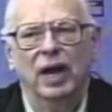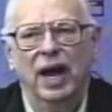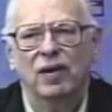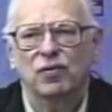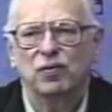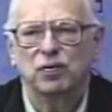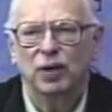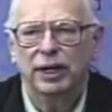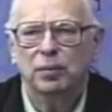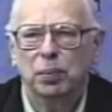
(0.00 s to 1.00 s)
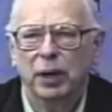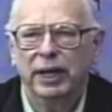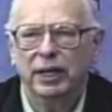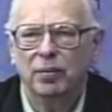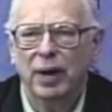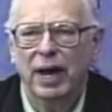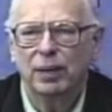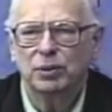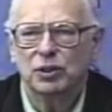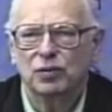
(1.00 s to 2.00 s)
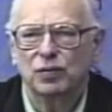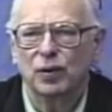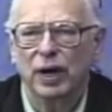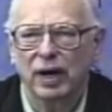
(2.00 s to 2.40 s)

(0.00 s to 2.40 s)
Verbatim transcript: have floodplain maps for